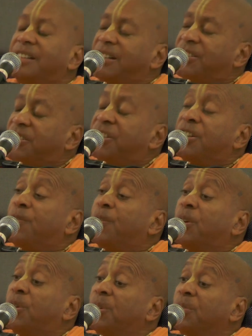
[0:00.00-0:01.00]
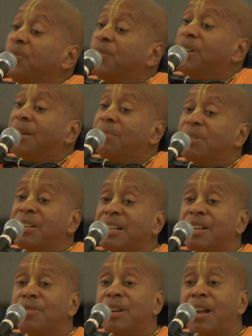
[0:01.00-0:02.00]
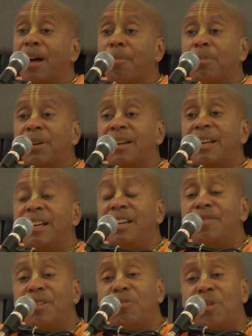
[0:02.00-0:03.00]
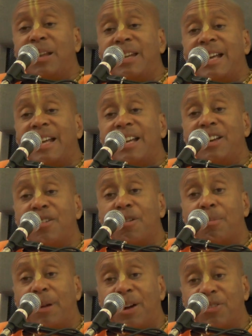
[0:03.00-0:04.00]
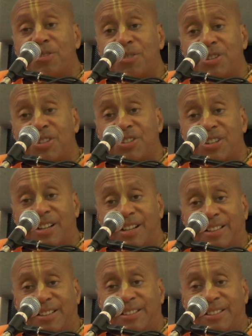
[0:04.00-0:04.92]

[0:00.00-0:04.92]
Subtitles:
it's difficult for them to give it up, even when they hear about Krishna.